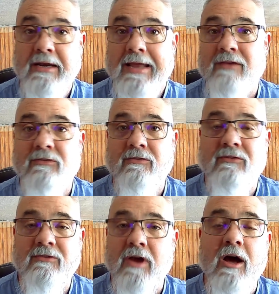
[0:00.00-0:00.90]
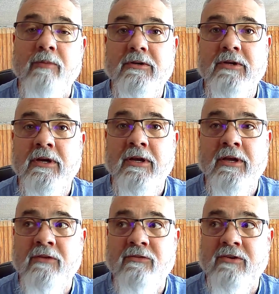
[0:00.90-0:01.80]
hasn't stopped.
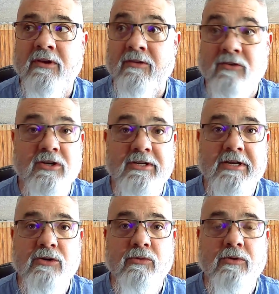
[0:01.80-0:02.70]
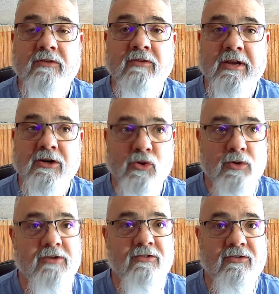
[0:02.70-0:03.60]
It's continued. It's
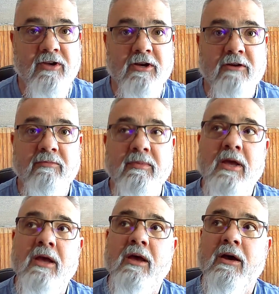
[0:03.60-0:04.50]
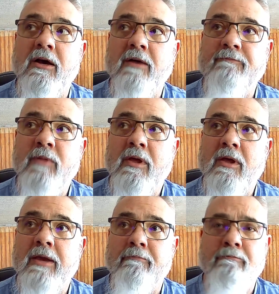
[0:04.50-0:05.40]
increased some.
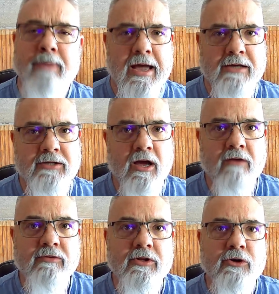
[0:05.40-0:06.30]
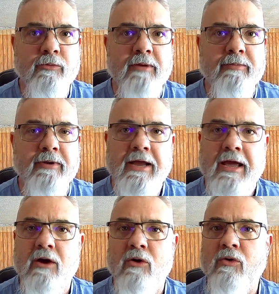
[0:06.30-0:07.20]
It backed off a little bit, but
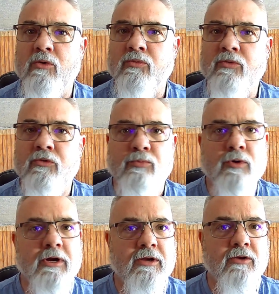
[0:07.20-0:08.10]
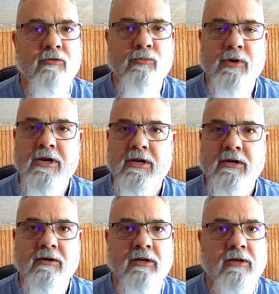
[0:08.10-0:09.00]
now spring's
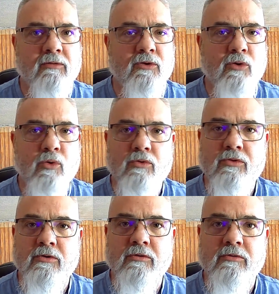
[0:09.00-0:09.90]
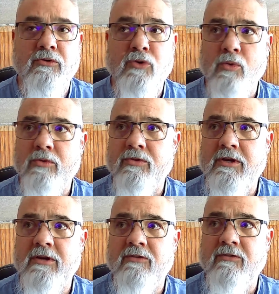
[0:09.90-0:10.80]
breaking in the
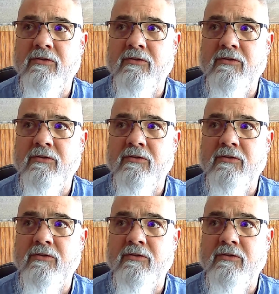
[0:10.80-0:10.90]
northeast,